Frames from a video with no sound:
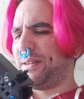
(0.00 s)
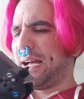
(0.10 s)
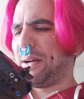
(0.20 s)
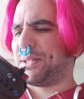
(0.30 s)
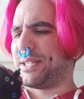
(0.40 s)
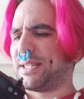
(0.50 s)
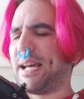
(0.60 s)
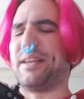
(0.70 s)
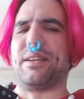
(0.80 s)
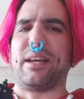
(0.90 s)

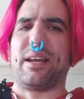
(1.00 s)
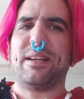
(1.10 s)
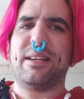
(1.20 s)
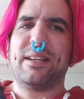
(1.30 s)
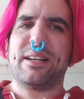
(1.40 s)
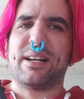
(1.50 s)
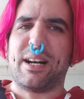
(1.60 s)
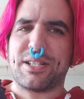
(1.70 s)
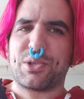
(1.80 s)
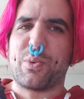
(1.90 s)
Outstanding.
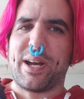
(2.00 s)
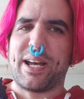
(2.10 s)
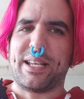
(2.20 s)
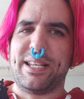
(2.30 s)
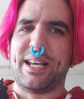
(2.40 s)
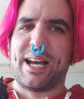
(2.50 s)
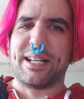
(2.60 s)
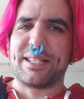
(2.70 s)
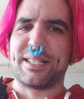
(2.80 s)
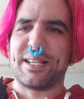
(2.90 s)
I swear he
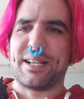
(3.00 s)
has